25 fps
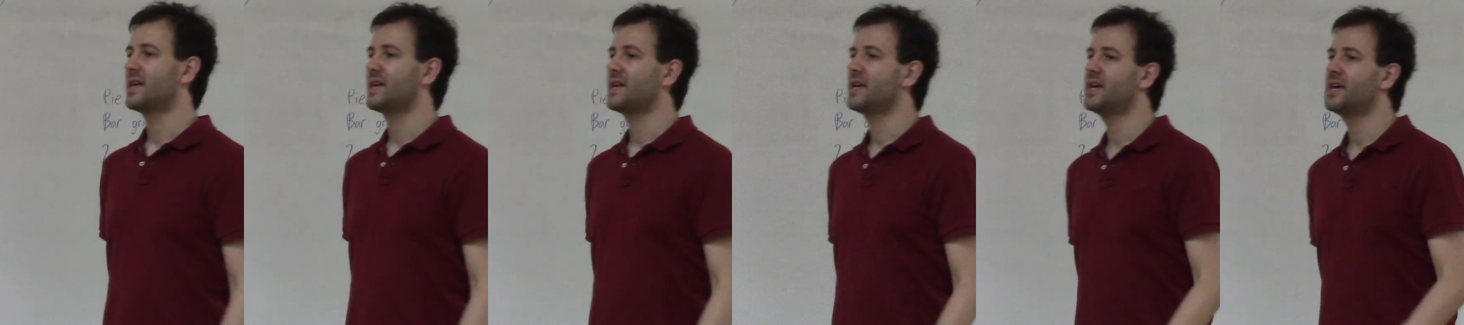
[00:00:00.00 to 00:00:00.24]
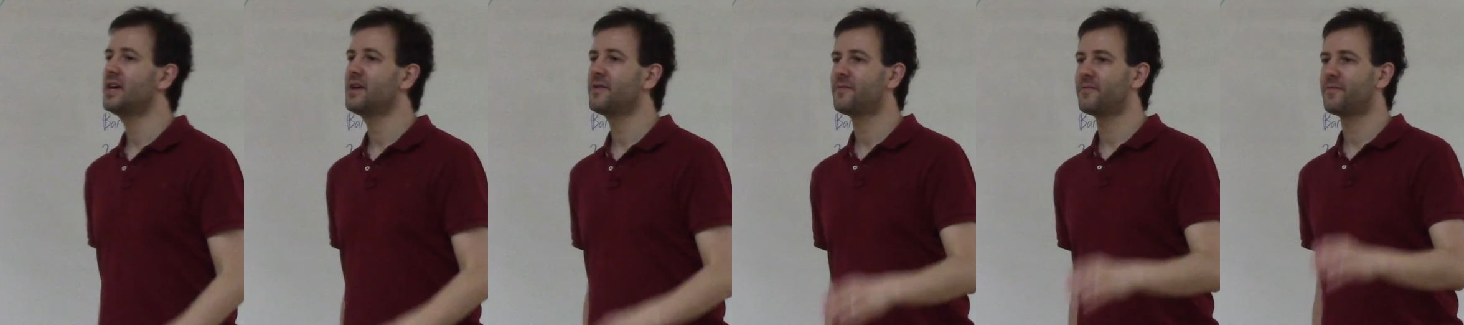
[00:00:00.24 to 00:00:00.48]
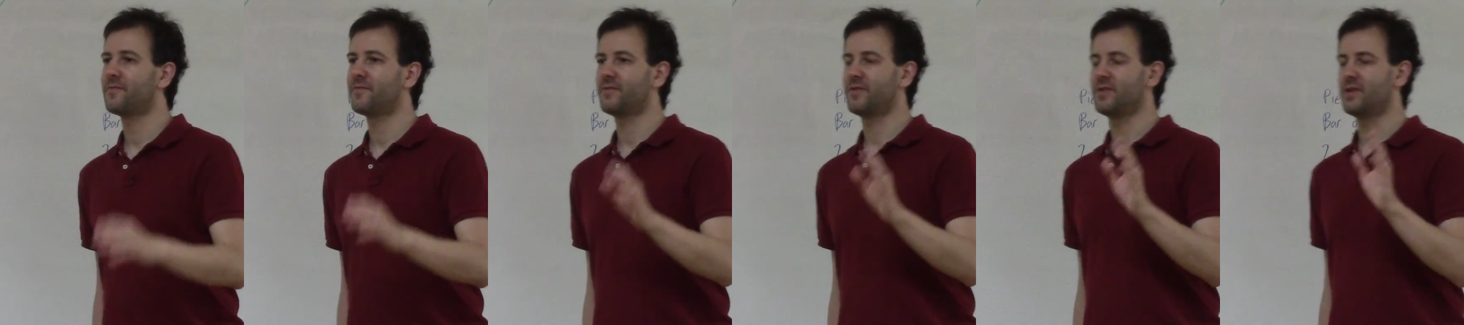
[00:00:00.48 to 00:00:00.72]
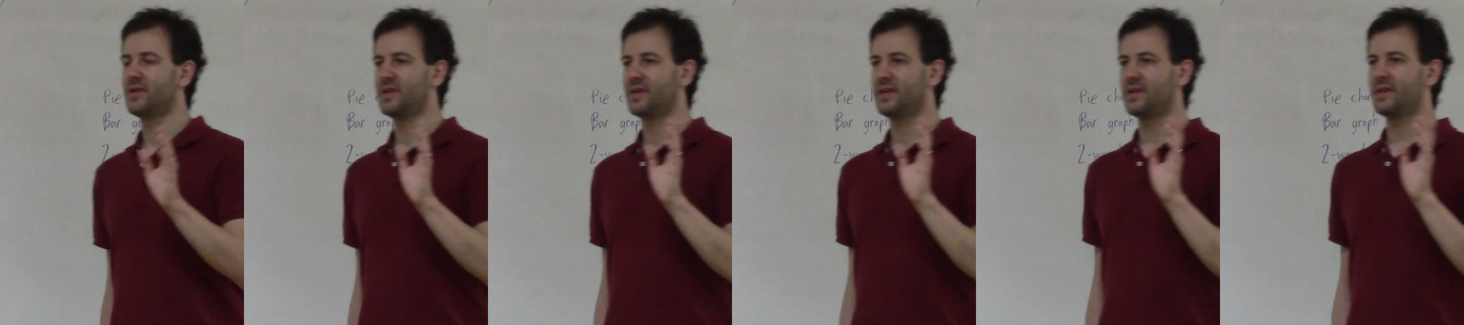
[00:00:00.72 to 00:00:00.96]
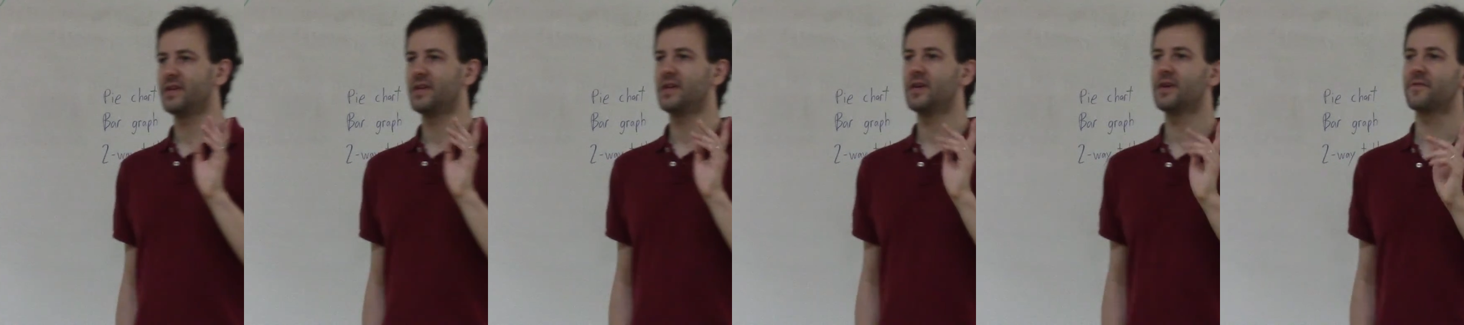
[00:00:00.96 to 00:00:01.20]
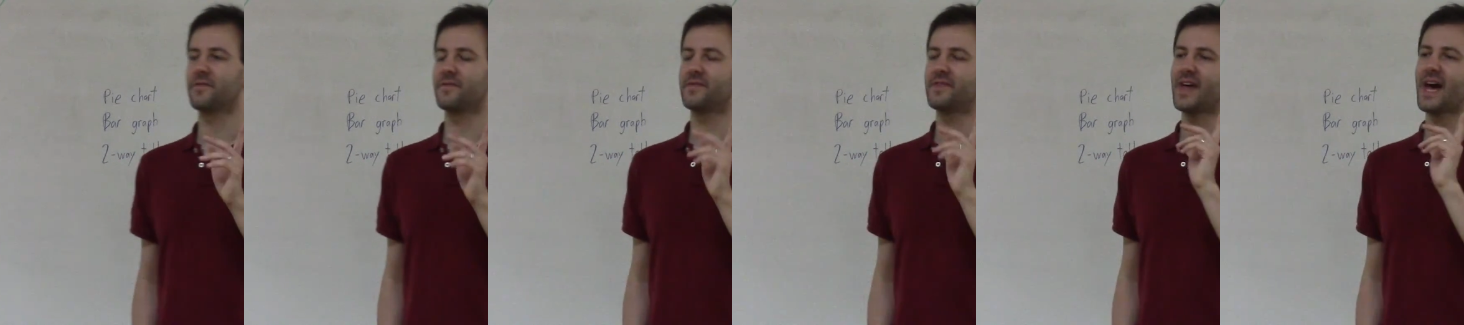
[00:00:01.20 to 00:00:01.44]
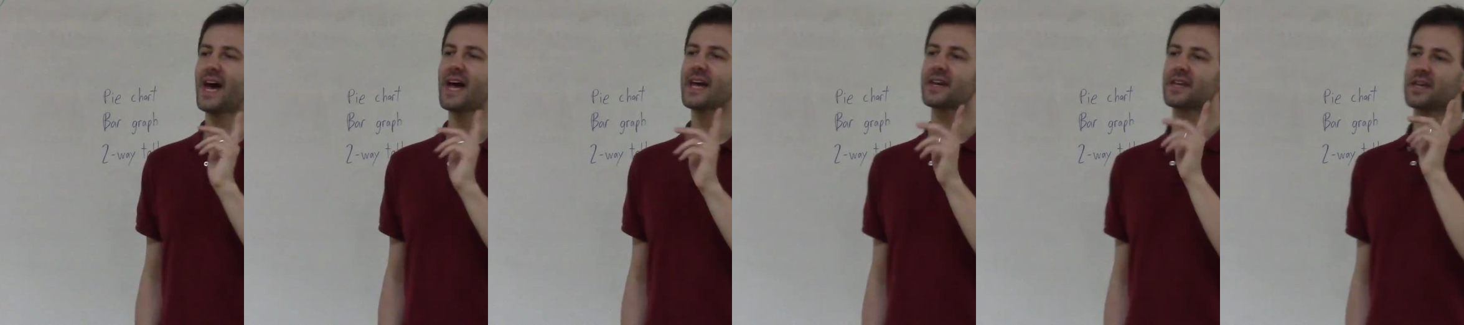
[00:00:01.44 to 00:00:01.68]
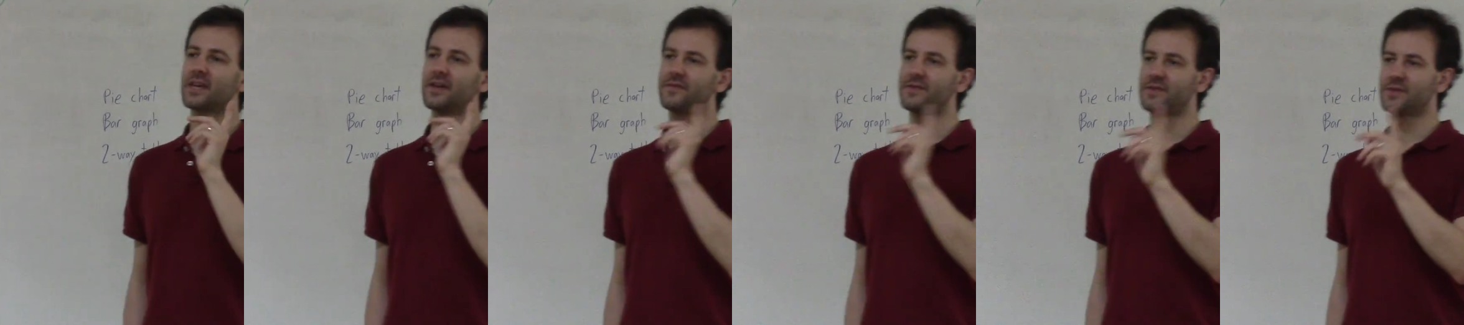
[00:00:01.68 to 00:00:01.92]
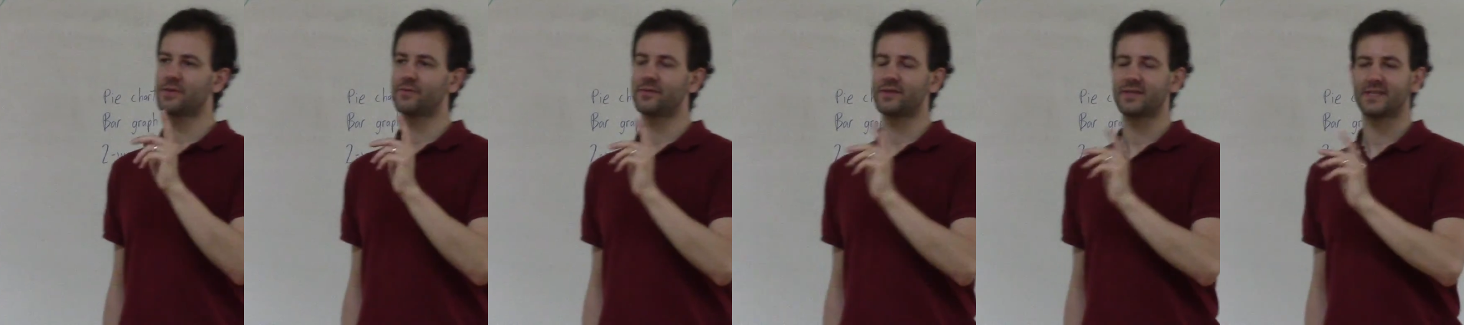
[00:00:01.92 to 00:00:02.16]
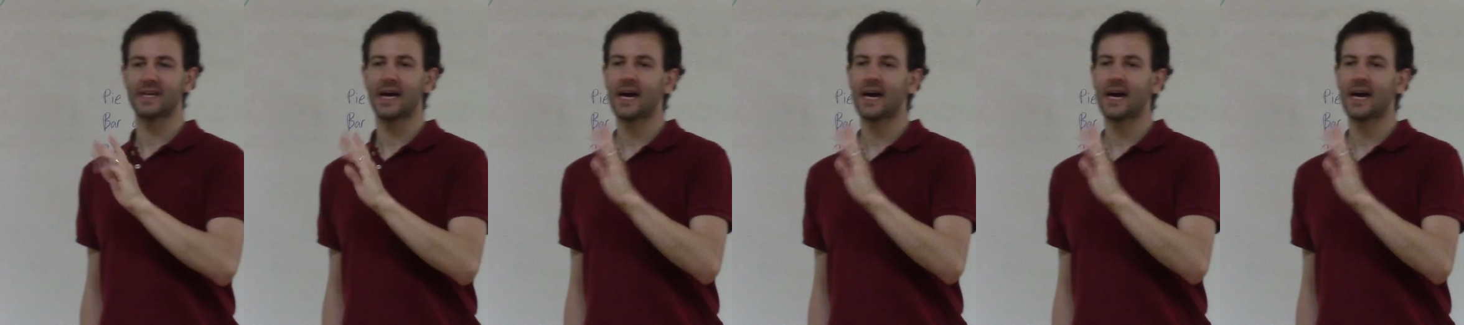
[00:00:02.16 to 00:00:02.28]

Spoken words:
If that gives you,